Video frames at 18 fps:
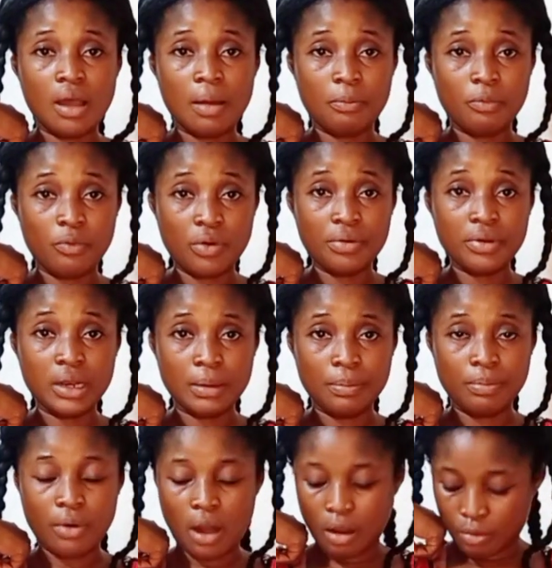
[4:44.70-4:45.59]
I'm wearing a
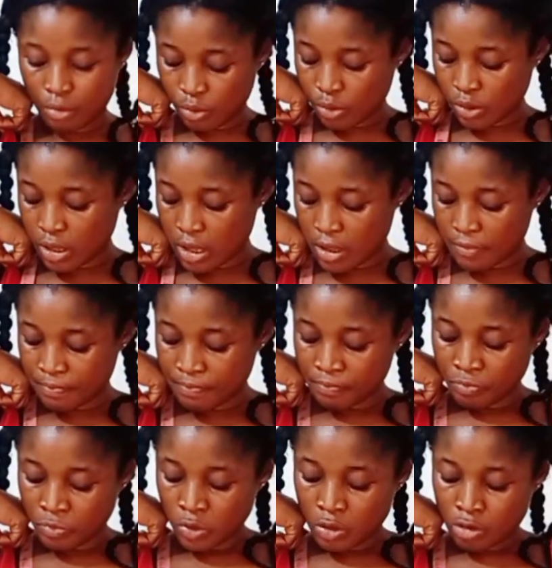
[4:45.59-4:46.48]
bra. Okay,
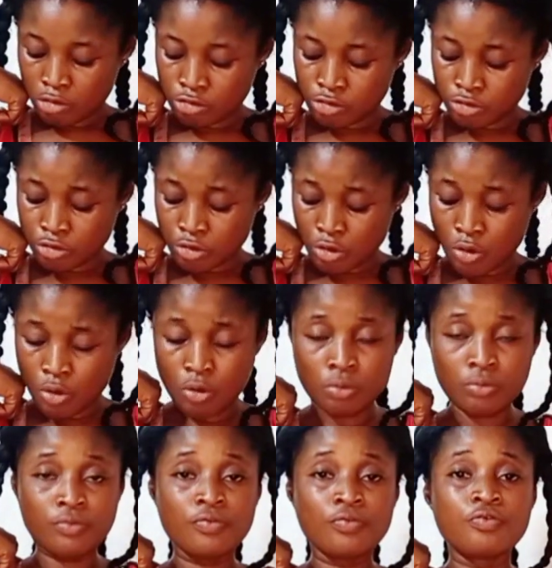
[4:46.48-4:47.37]

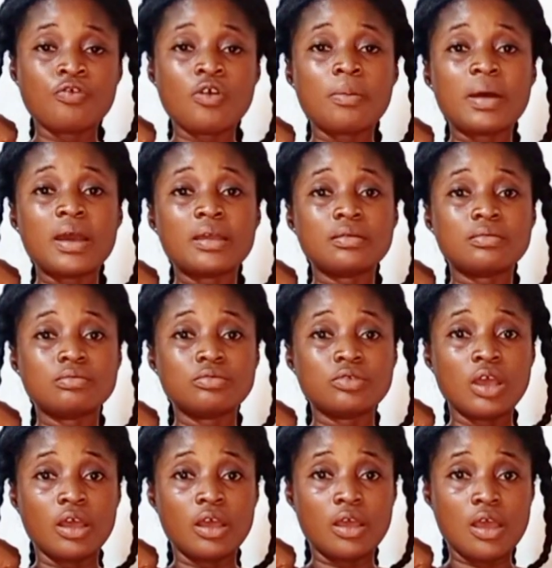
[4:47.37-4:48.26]
so for my
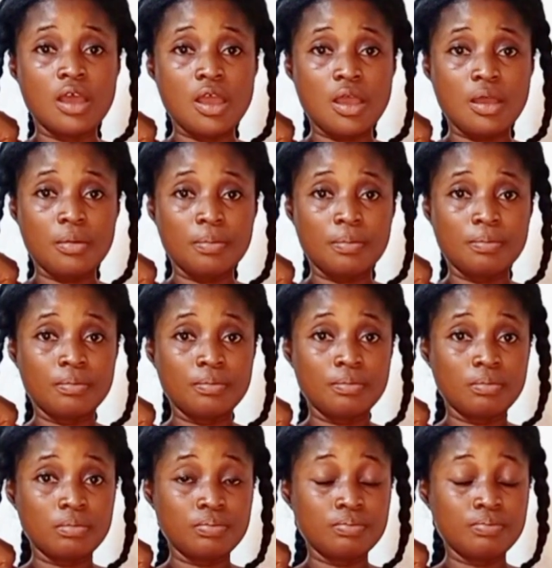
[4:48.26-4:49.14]

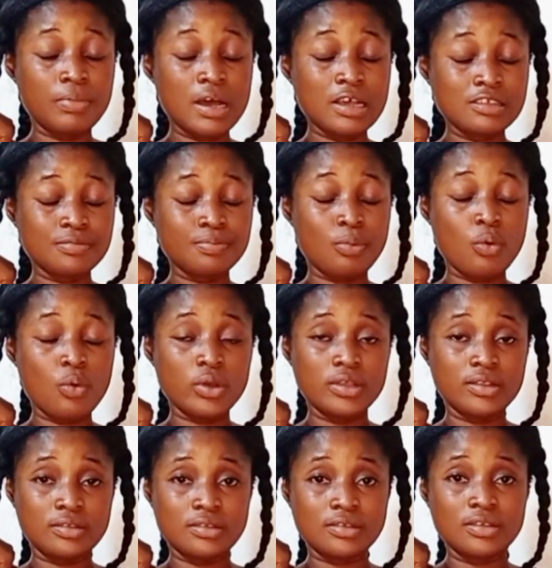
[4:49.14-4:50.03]
bust
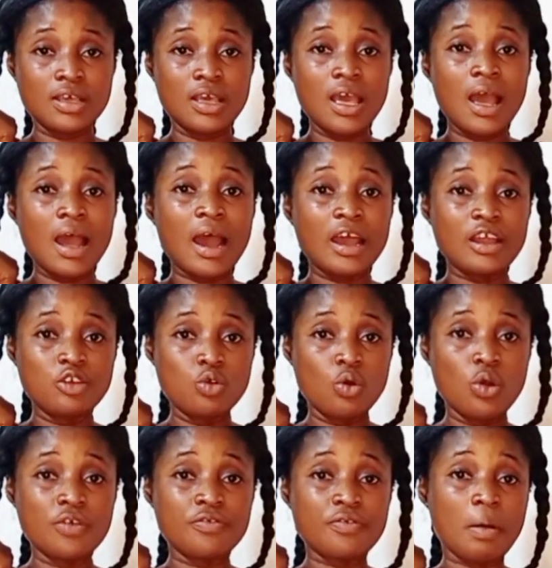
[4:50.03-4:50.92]
point, I
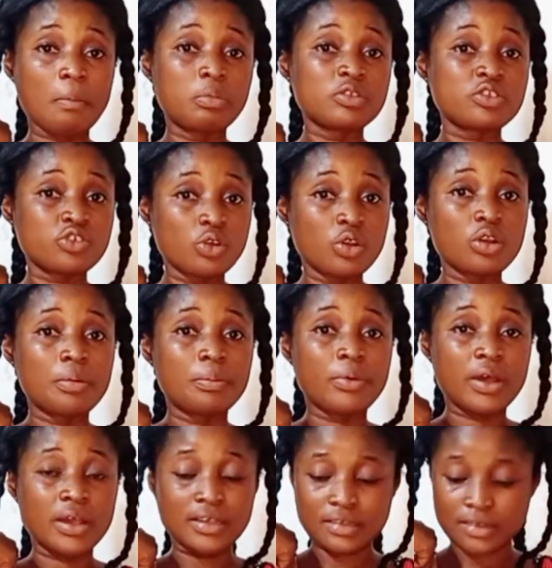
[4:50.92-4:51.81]
know if I'm putting on a
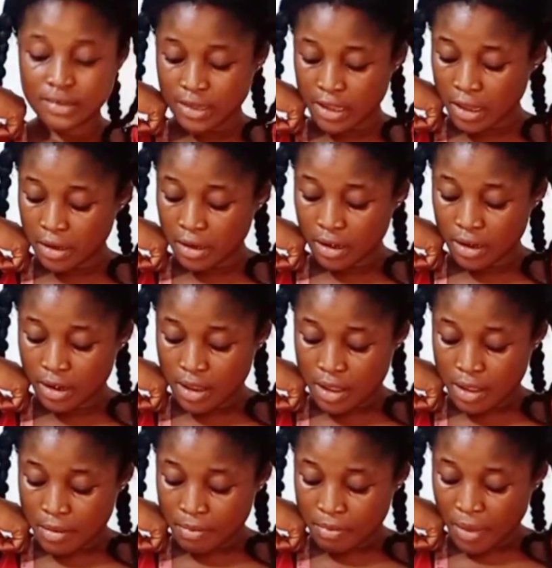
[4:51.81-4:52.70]
bra it's 10,
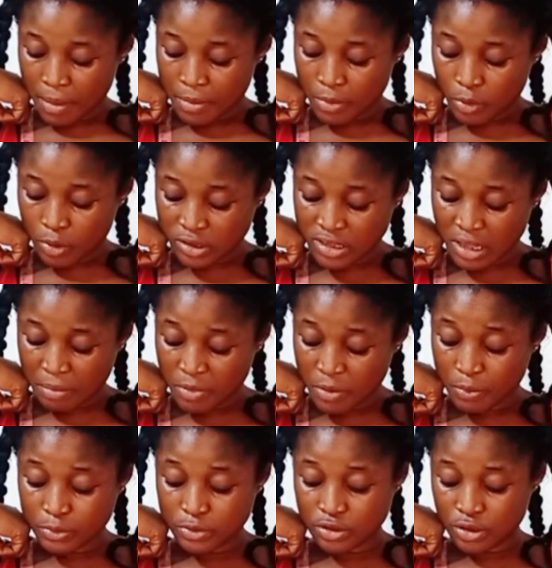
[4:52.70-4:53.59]
but because I'm
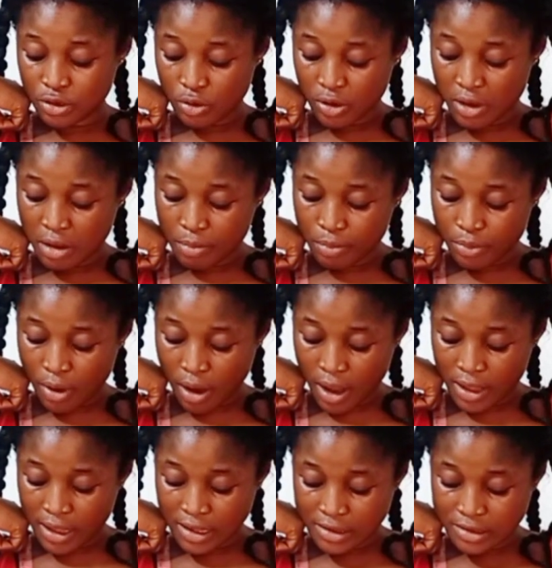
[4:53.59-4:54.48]
not putting on a
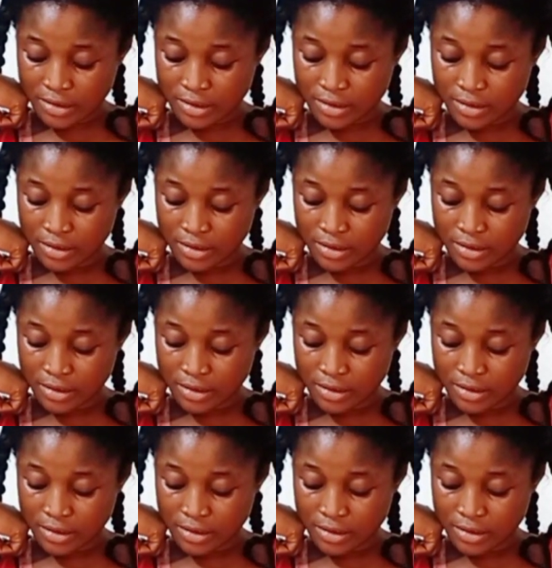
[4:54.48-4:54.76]
bra, it's